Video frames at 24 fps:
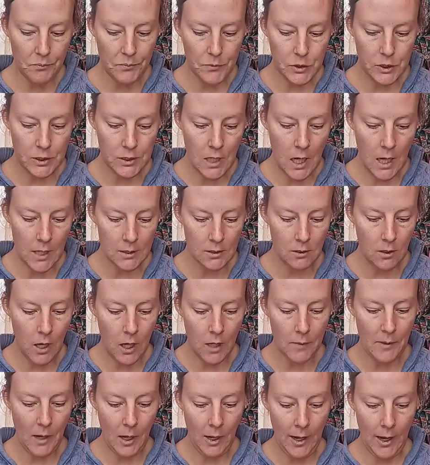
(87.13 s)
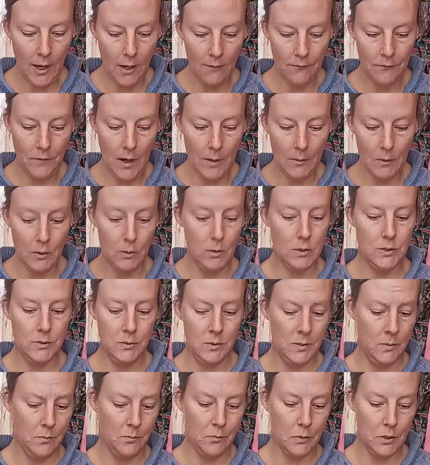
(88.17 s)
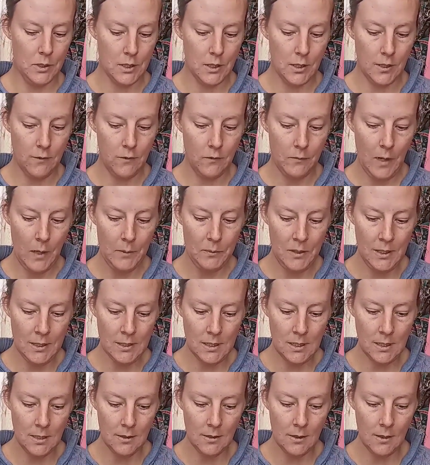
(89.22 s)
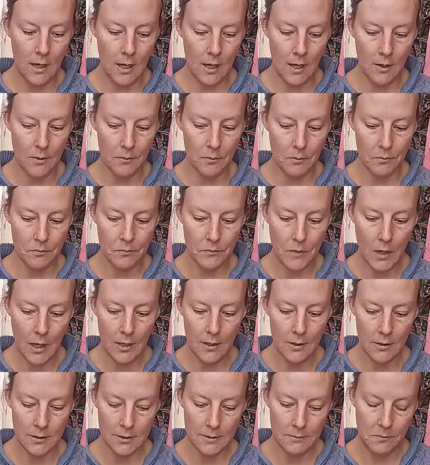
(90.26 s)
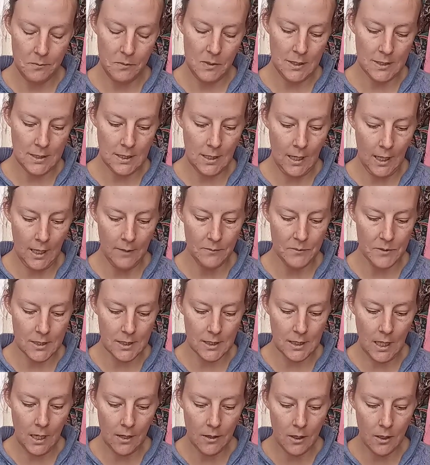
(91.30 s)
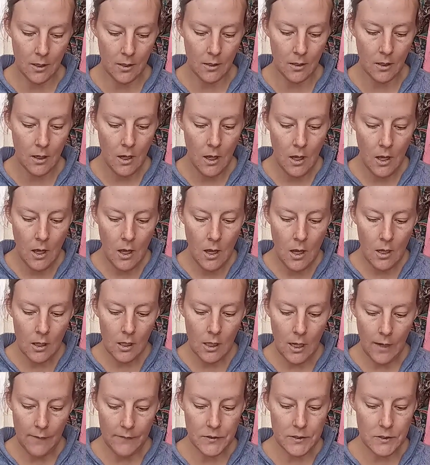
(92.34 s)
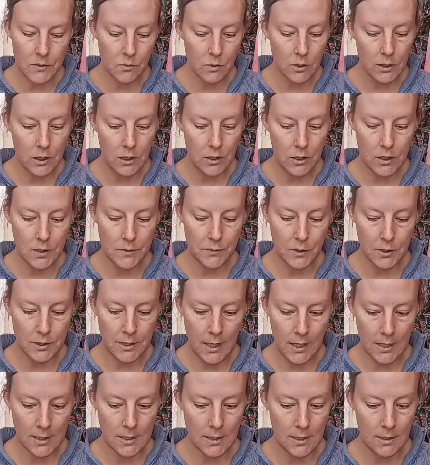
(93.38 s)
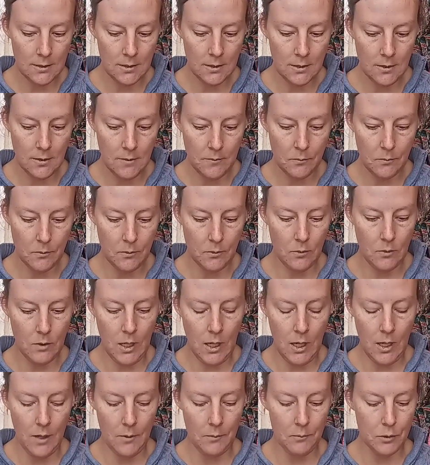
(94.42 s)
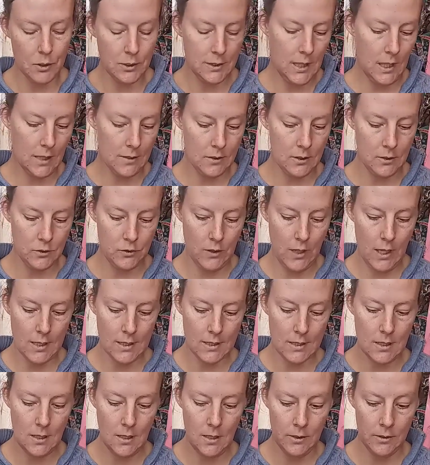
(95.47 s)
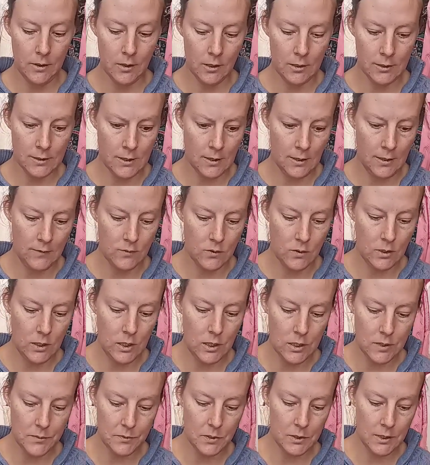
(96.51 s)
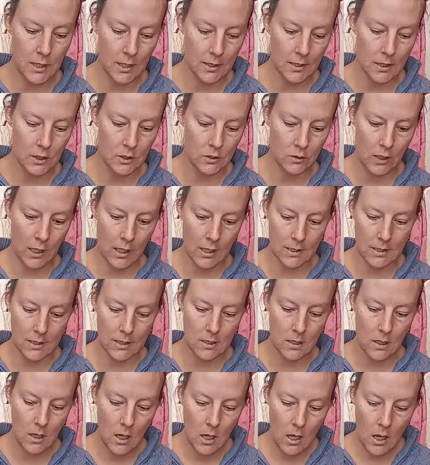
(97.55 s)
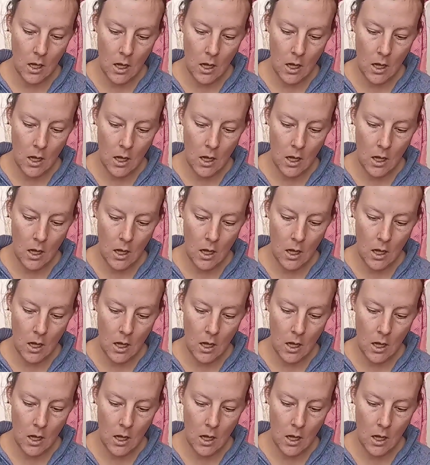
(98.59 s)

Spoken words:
She talked a lot about how fabric was preserved by piecing items together. Cuffs were used to protect the dress. Undersleeves were used to protect the dress.